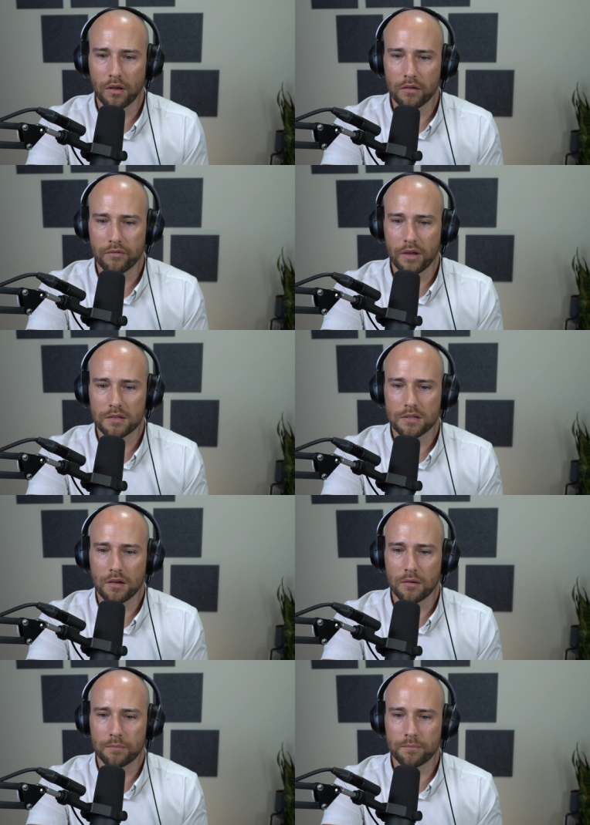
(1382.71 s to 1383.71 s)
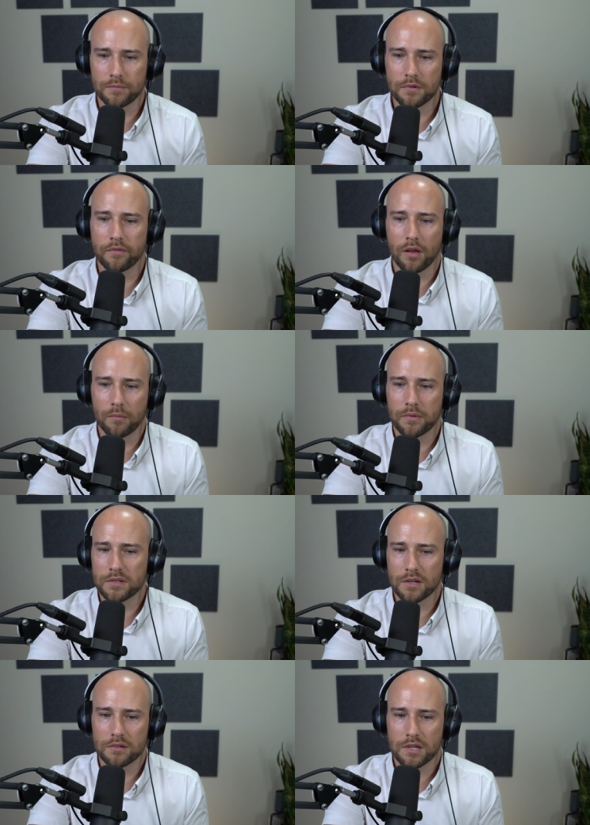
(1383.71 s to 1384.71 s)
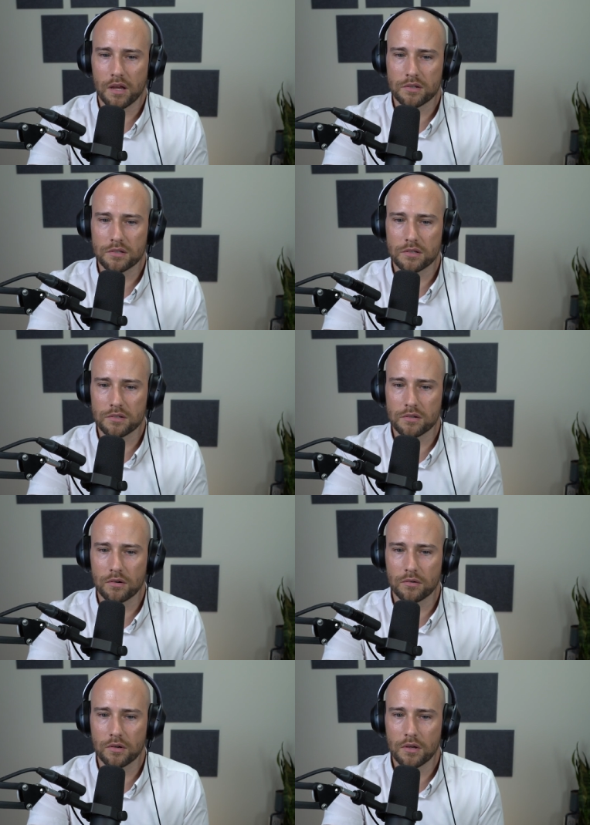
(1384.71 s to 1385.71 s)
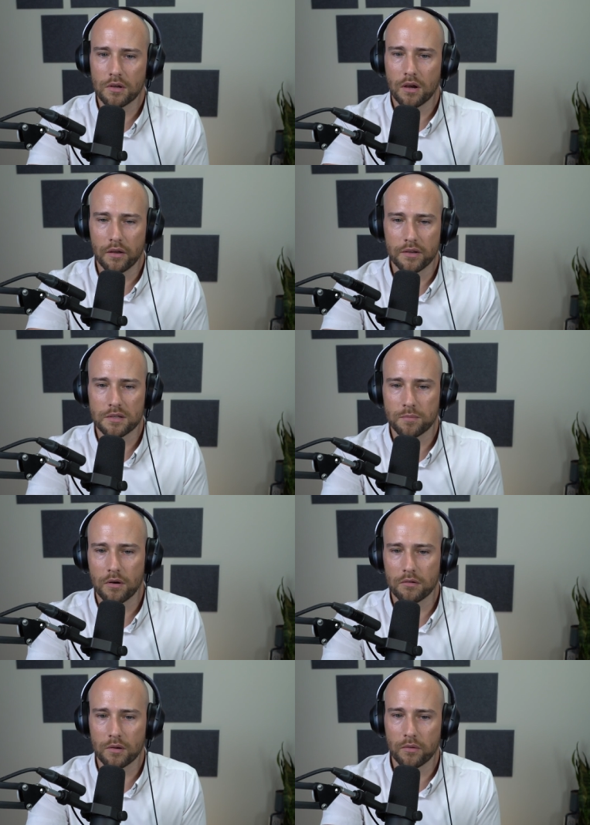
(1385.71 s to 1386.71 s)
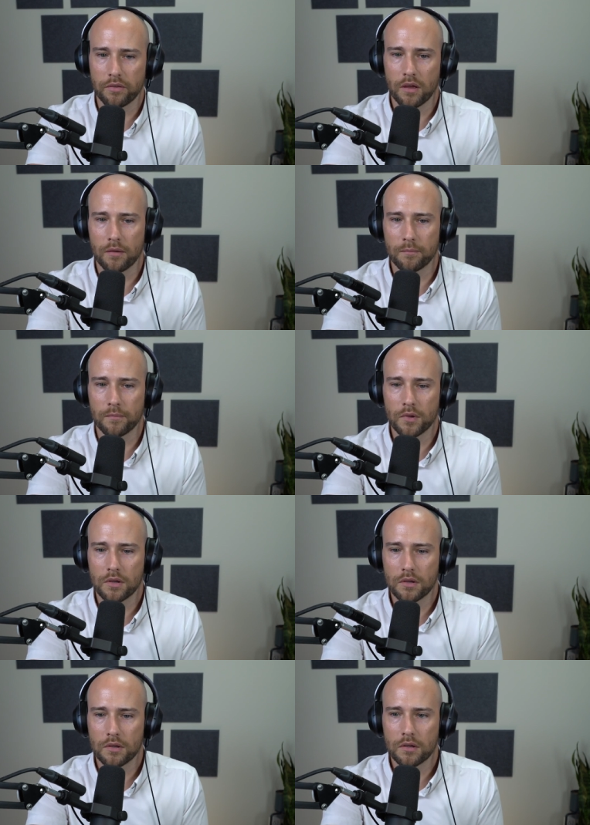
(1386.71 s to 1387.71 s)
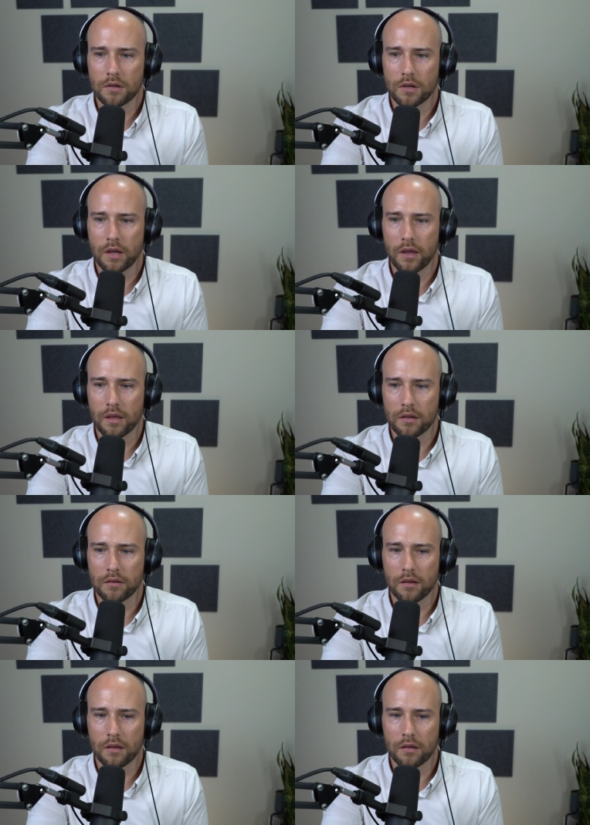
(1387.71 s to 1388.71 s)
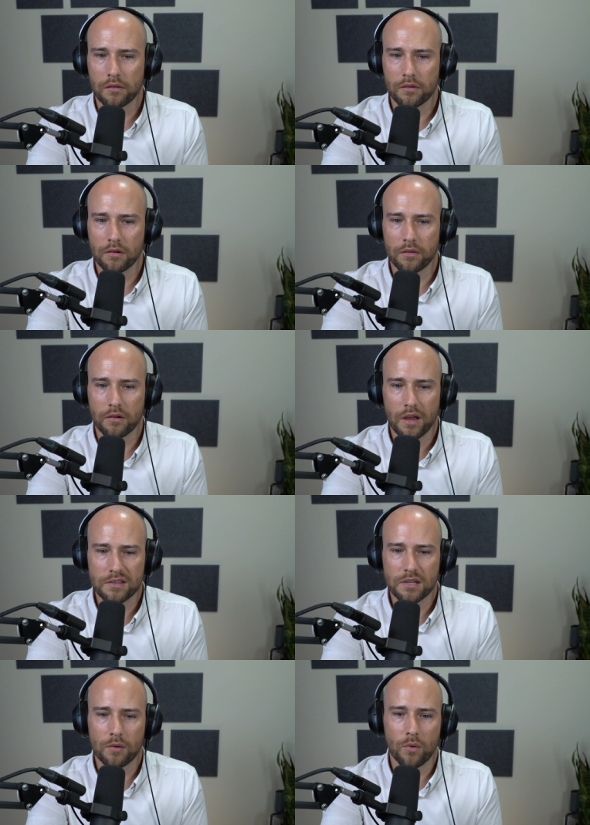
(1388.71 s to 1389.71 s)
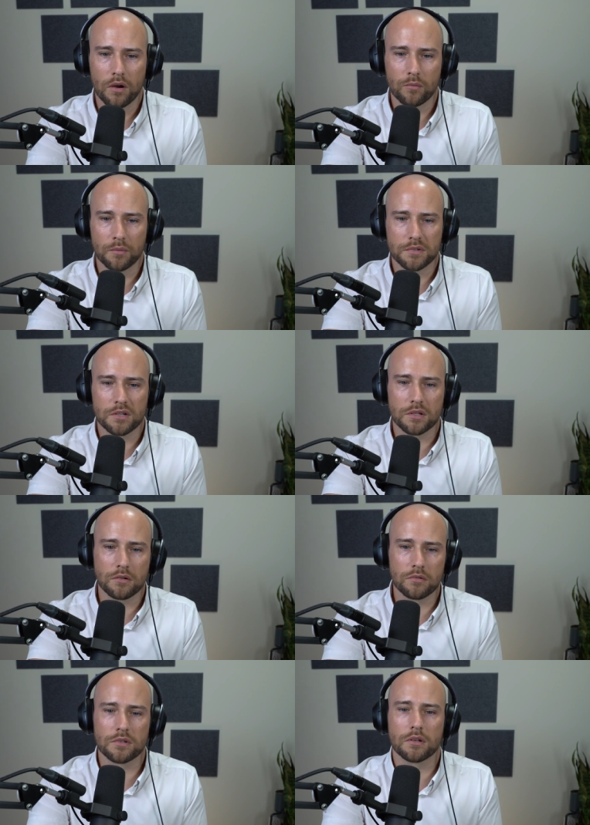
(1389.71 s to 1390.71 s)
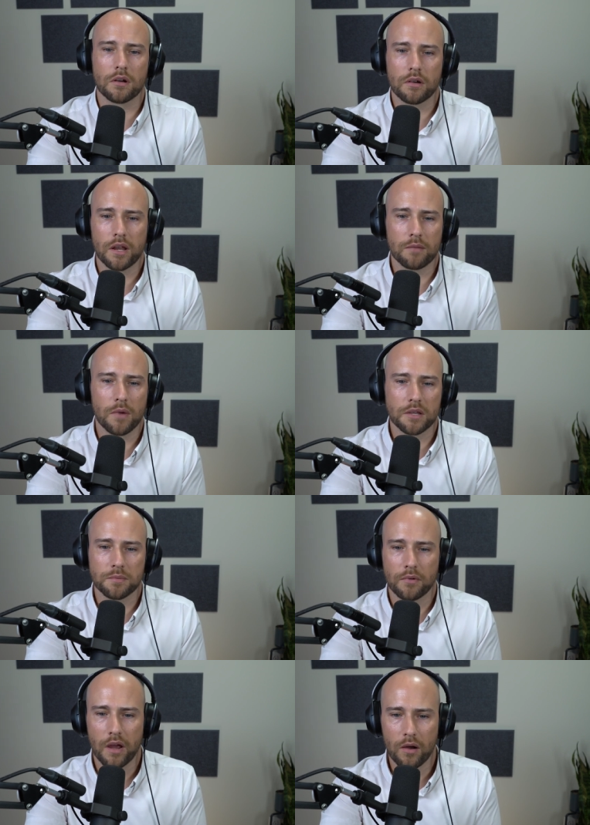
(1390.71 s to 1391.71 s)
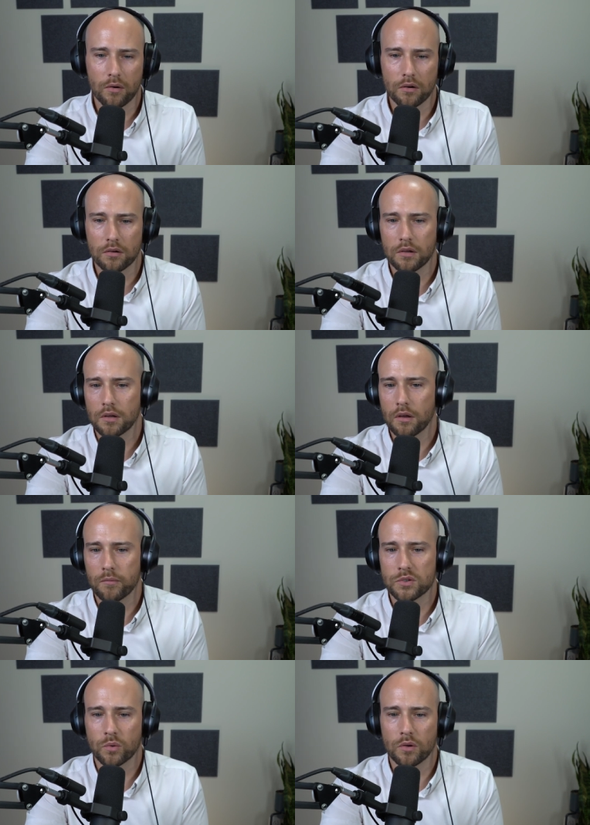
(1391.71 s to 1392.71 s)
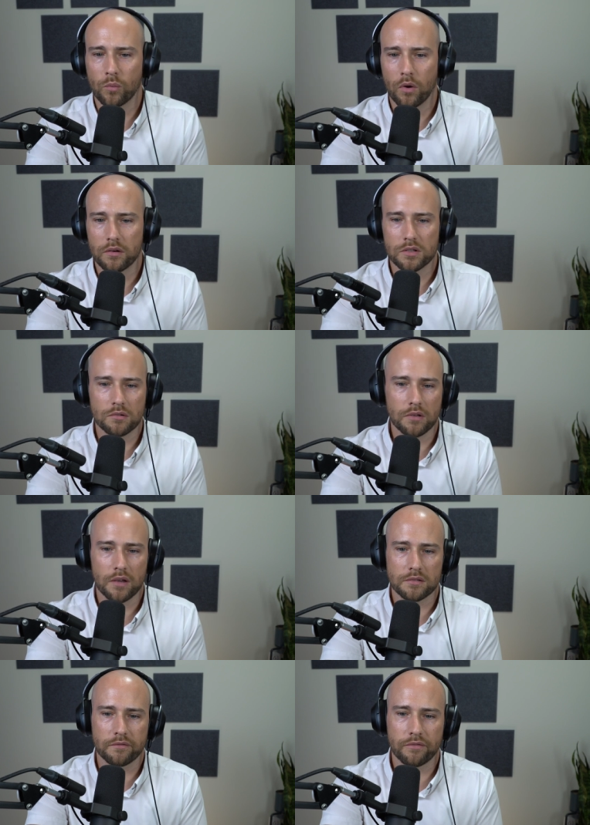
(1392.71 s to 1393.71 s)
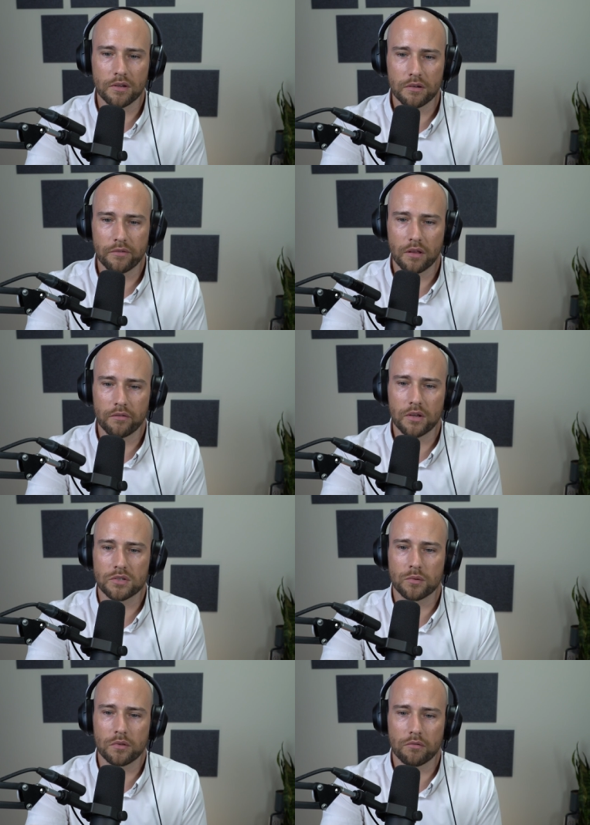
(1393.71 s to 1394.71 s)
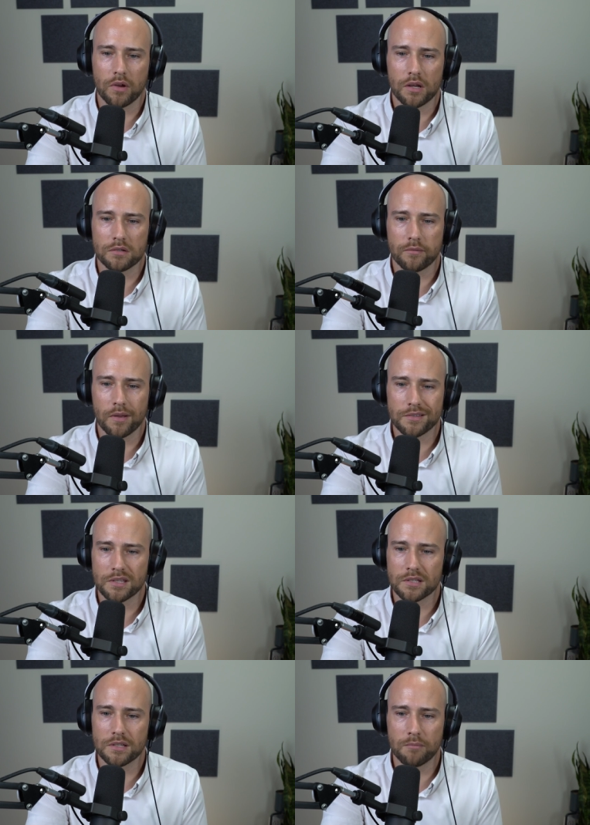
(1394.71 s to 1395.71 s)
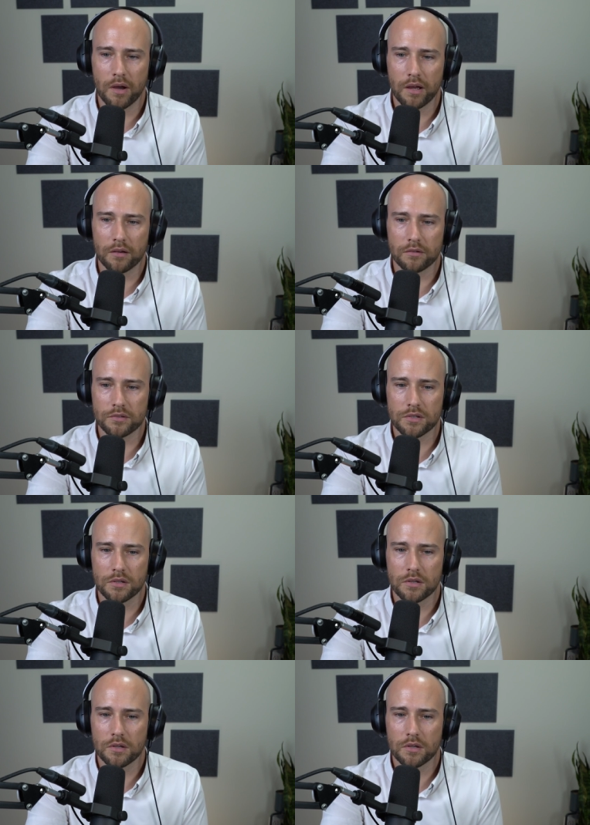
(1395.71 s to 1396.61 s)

Elevate to help develop these air taxis. So Hyundai's partnering with them. Mm-hmm and uh, their their SA1 will potentially cruise at 180 miles per hour between one to 2,000 feet of elevation with a range of about 60 miles.